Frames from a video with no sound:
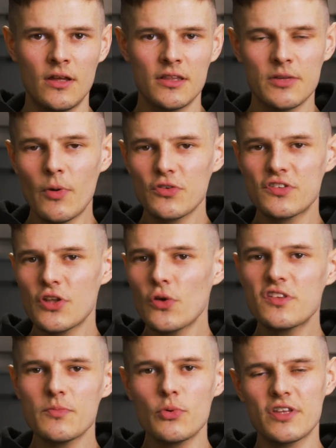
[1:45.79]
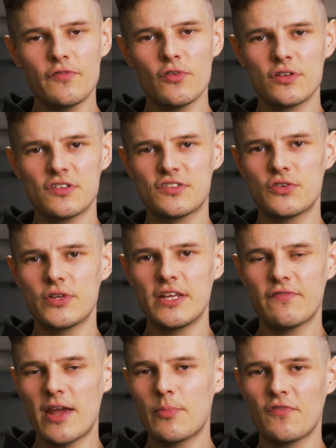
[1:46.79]
The most notable difference to the
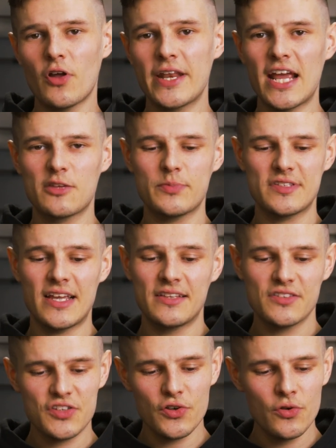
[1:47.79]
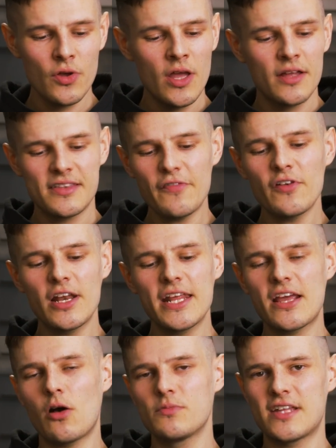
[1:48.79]
Vaporfly Next Percent 2 definitely
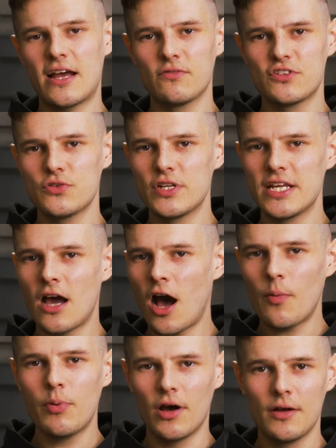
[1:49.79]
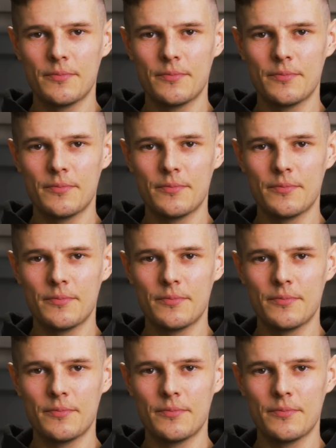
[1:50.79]
comes down to the upper.